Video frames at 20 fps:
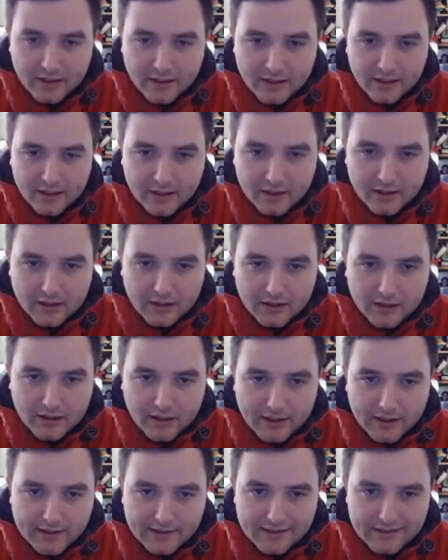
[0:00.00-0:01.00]
uh,
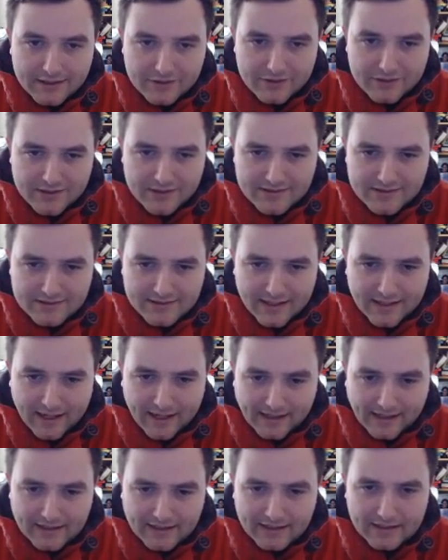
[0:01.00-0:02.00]
I can actually
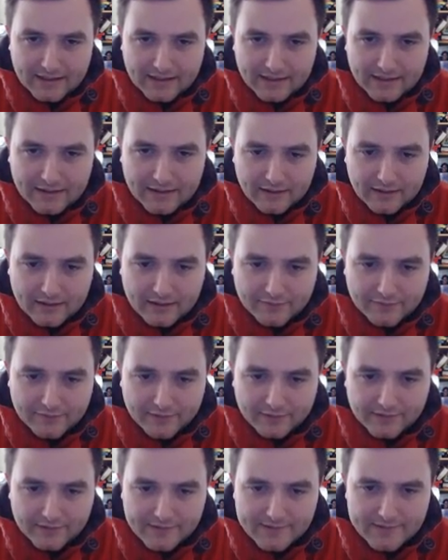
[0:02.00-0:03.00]
take here, and I
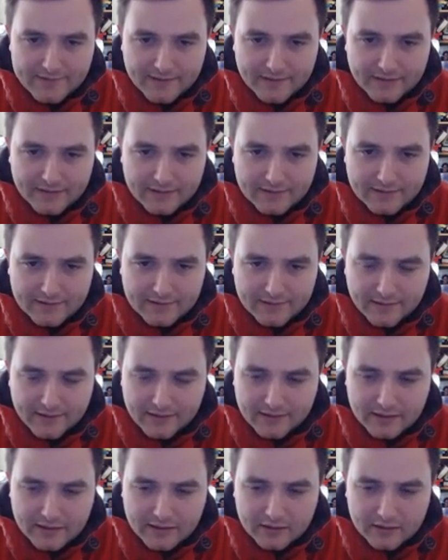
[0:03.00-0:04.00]
think this takes. Is that
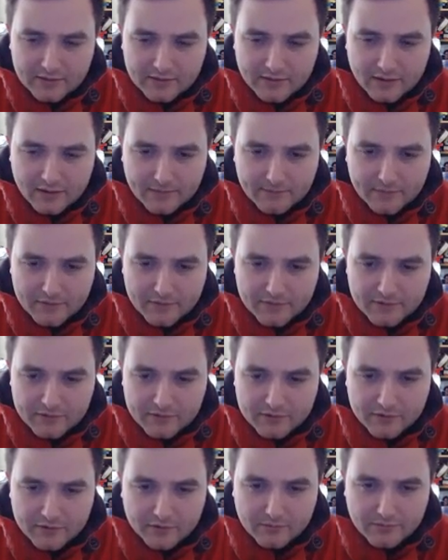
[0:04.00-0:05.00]
any good? I'm not too
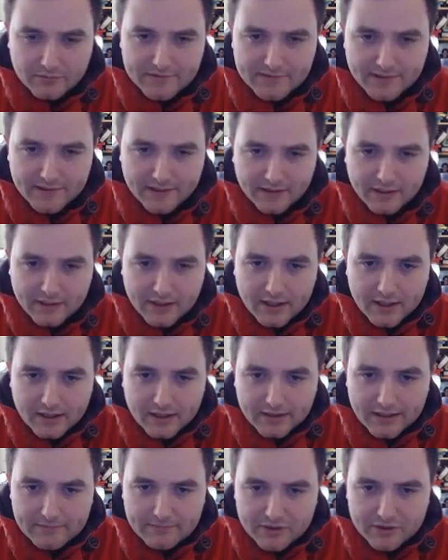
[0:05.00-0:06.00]
sure. One sec.
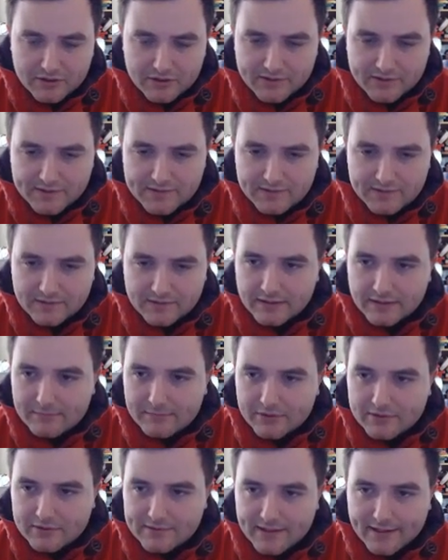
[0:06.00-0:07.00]
Let me just let
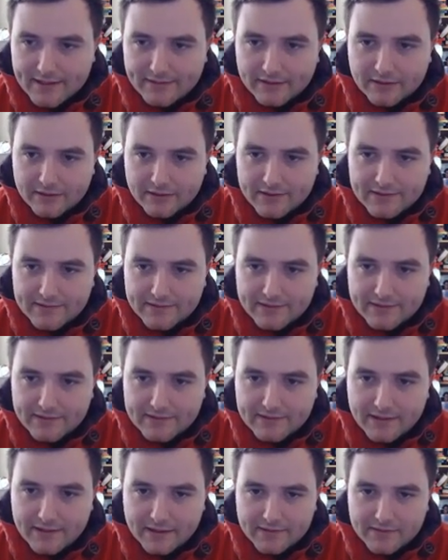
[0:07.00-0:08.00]
me just analyse
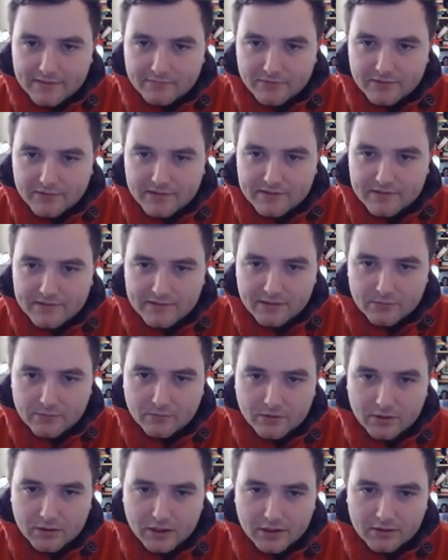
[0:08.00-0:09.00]
this. Yeah, so rook to c
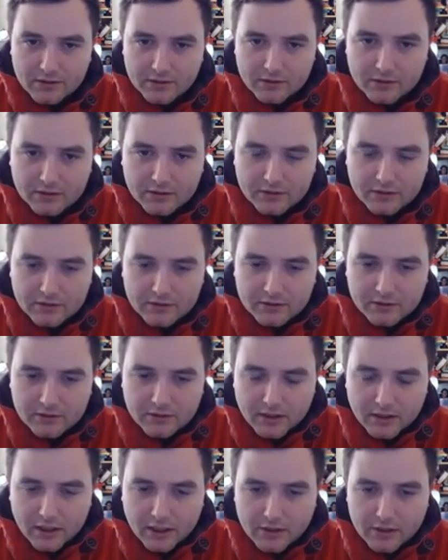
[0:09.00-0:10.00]
one.
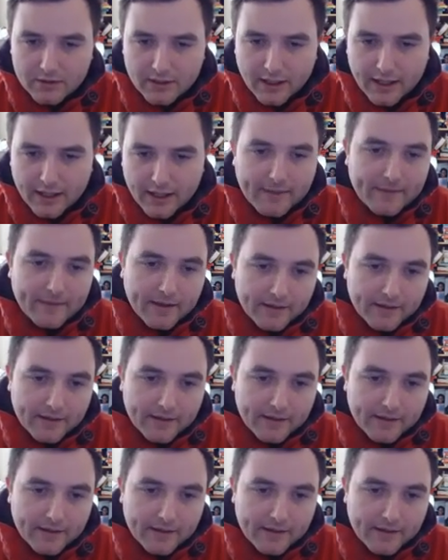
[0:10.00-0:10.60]
Okay, and